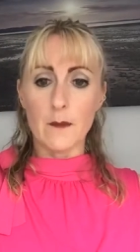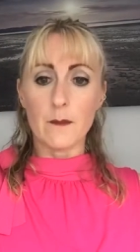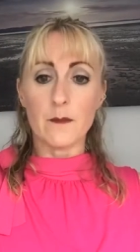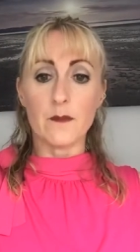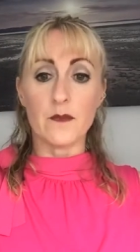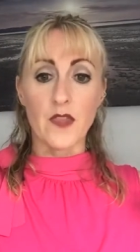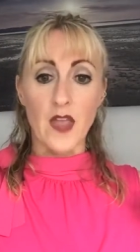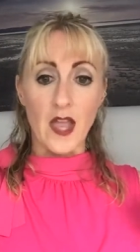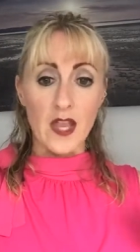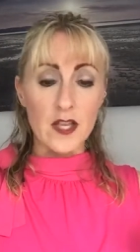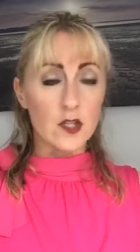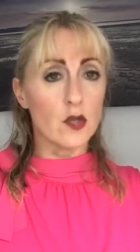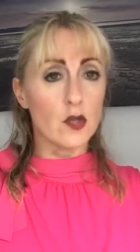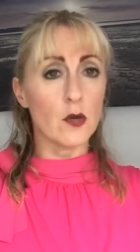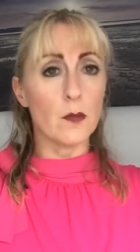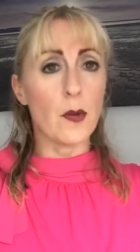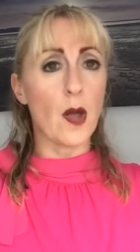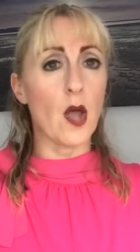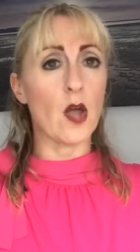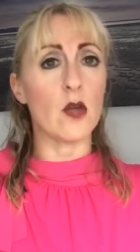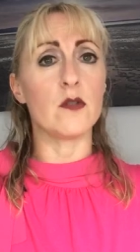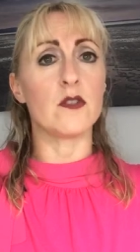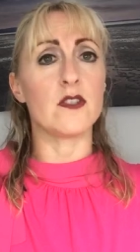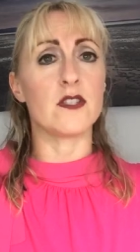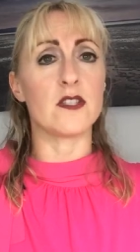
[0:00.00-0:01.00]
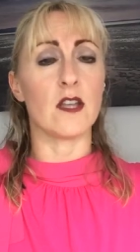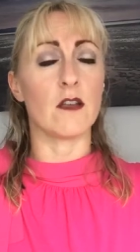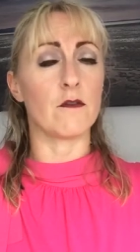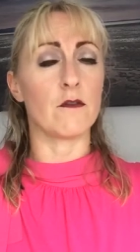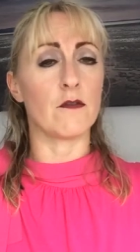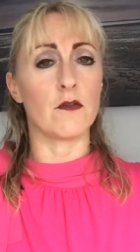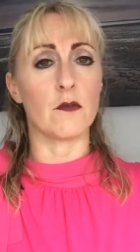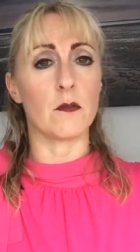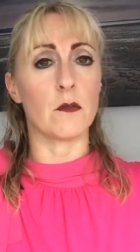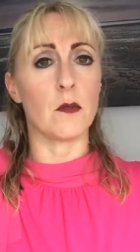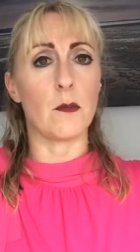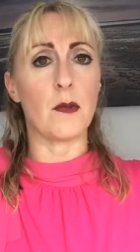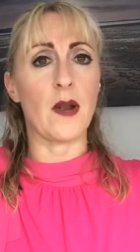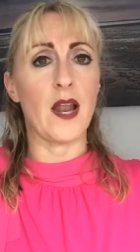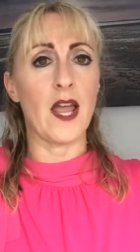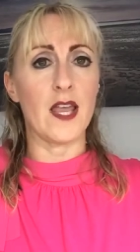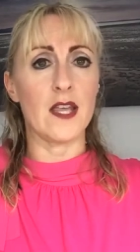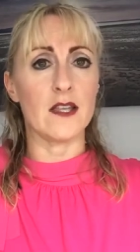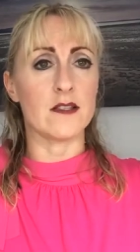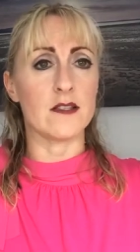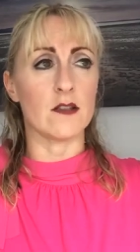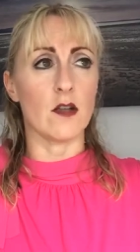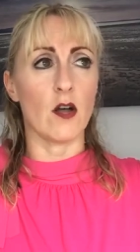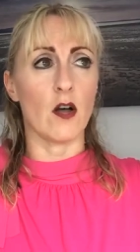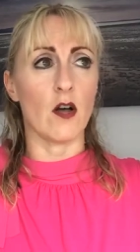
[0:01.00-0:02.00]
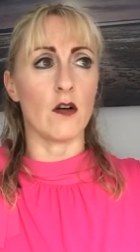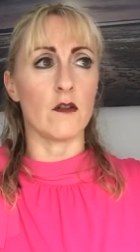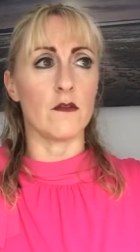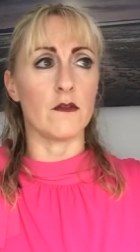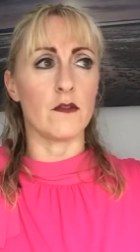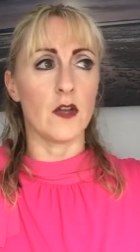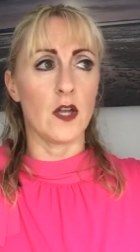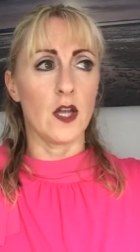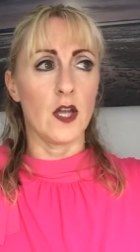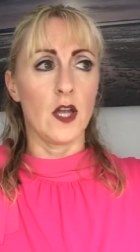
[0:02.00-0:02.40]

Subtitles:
then you're posting from a place of,